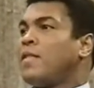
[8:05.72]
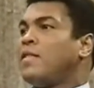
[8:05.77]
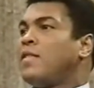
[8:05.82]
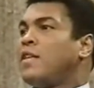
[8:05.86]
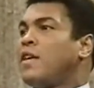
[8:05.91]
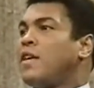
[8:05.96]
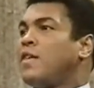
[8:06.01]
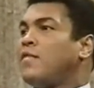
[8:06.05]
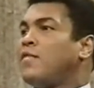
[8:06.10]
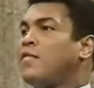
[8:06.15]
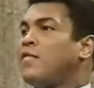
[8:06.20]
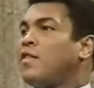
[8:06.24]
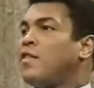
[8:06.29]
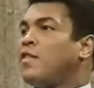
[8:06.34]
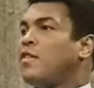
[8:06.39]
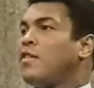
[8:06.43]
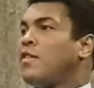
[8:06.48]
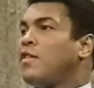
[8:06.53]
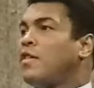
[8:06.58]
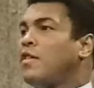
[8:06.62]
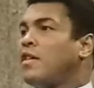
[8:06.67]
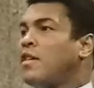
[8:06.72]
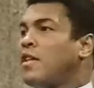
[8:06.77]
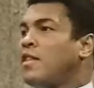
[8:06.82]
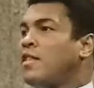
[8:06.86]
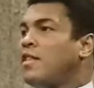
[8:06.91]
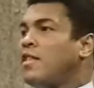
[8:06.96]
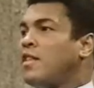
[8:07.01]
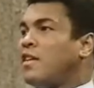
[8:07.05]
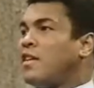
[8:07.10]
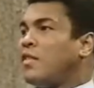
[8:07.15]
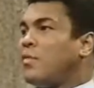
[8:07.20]
They fear
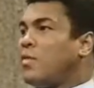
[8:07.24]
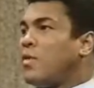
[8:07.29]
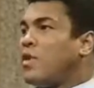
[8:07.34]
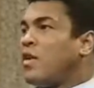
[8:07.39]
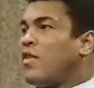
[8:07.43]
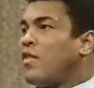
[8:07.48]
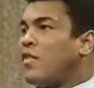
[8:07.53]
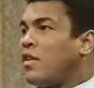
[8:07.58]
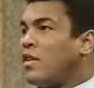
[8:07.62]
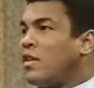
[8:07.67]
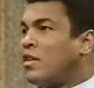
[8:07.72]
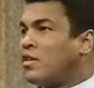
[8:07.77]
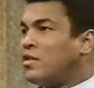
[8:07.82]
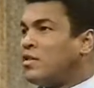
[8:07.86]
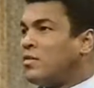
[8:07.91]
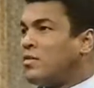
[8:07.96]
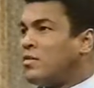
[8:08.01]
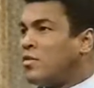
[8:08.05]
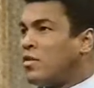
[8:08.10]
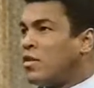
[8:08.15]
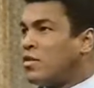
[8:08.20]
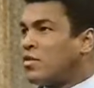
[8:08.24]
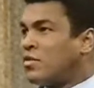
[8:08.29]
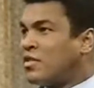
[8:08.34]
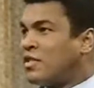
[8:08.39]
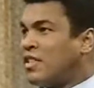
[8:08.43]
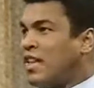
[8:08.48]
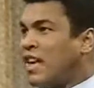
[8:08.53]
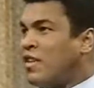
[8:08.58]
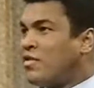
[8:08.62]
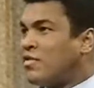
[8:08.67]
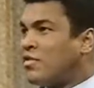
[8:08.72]
and they are wary. It looks
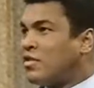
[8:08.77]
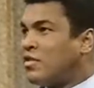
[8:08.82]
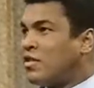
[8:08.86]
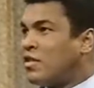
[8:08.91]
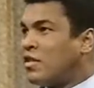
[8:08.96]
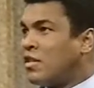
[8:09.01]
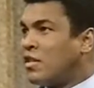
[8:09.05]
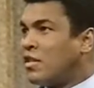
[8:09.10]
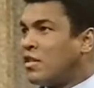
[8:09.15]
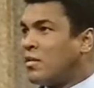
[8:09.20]
dangerous to them.